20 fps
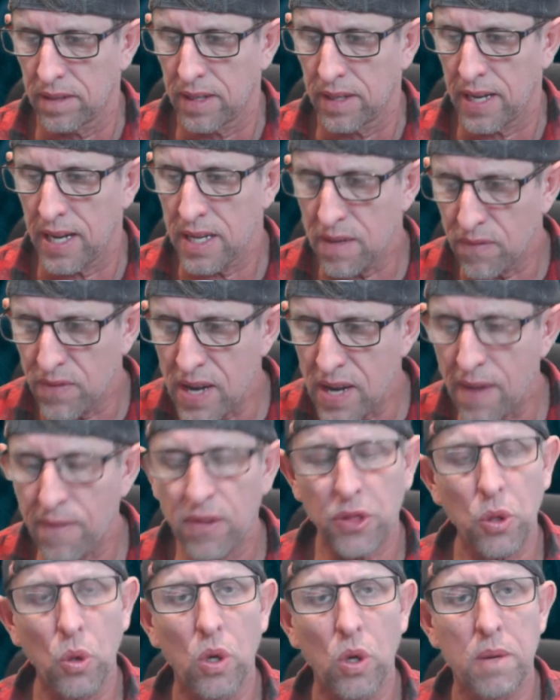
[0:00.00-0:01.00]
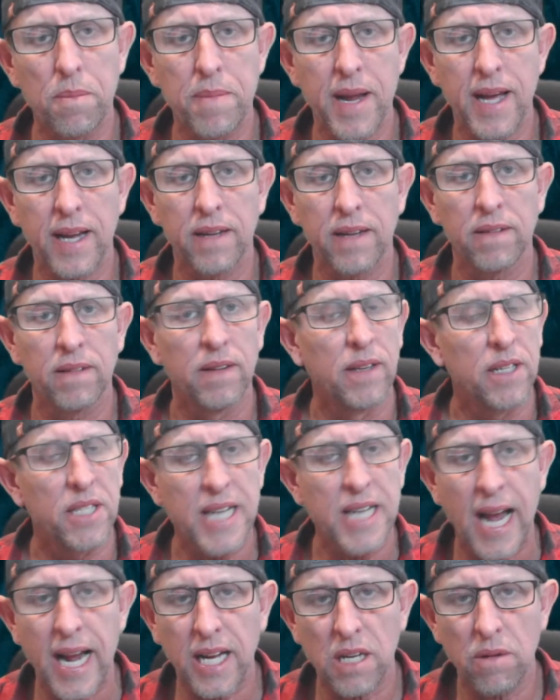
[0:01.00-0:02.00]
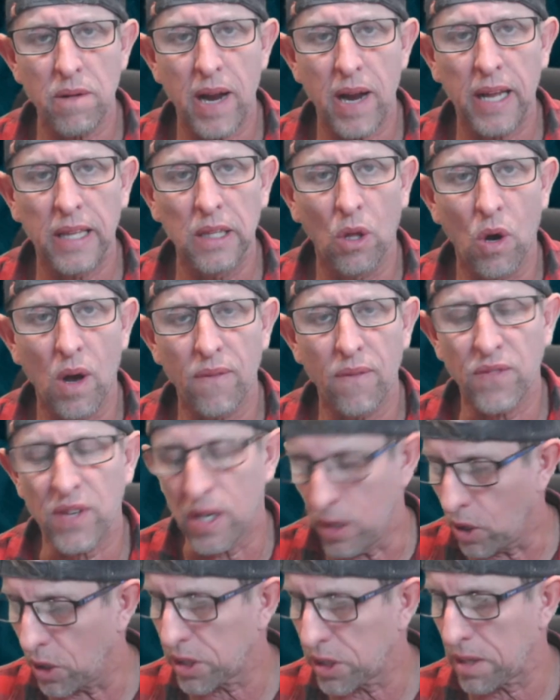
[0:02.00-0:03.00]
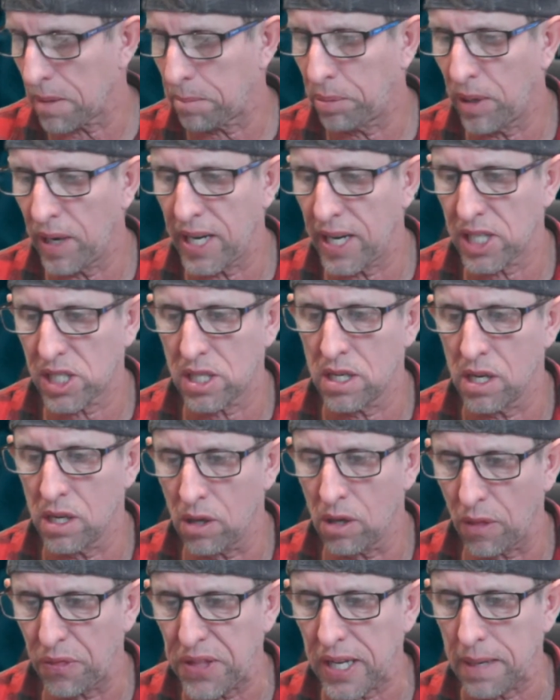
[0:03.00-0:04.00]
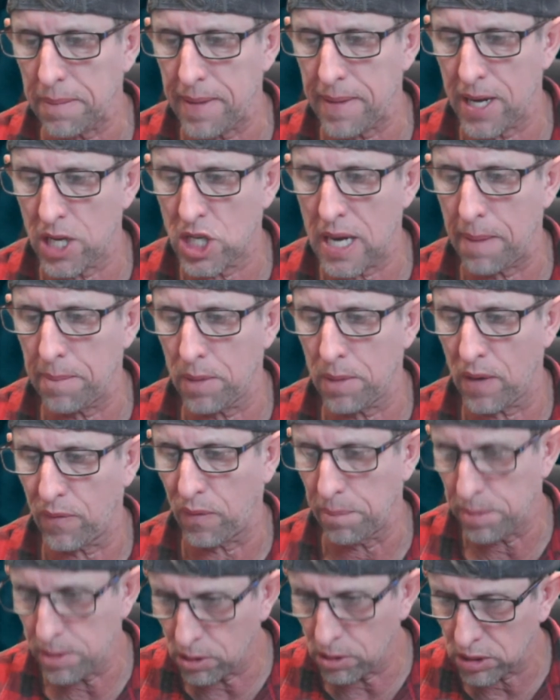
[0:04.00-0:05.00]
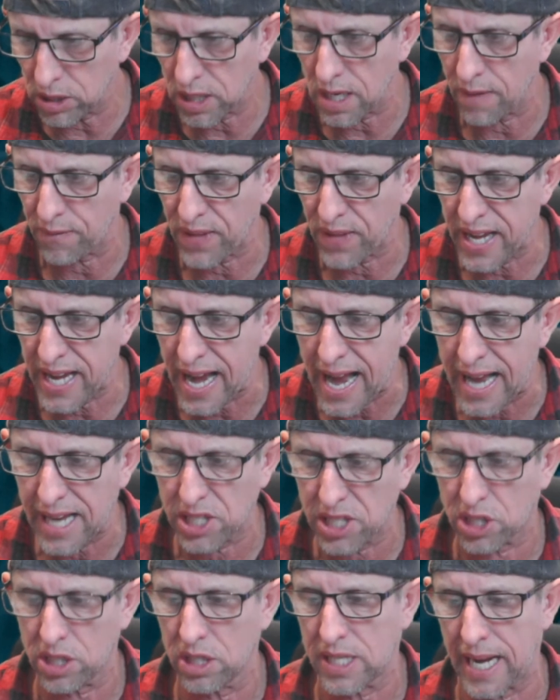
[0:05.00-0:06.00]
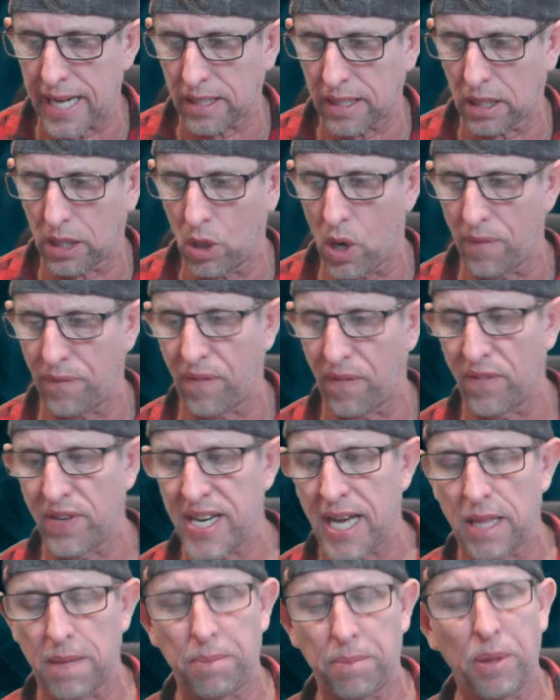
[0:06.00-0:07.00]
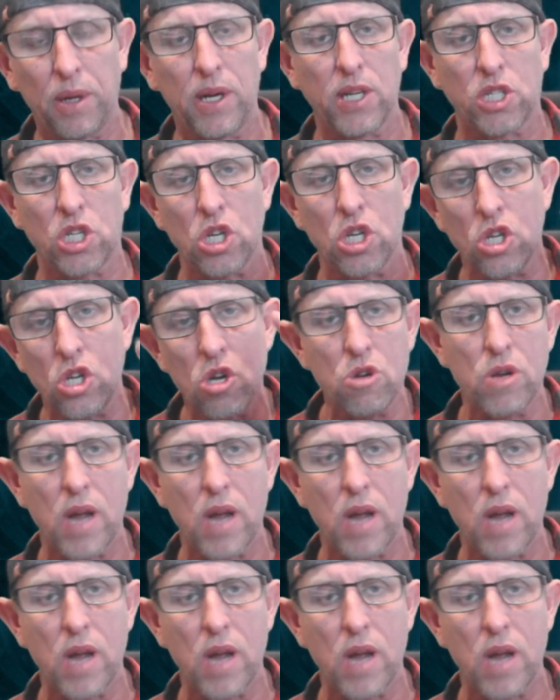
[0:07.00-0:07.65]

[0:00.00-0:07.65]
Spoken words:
And you've never thought about taking your own life. You're not depressed, and you're not thinking about jumping off a building. And if they ask you to take the life of another person,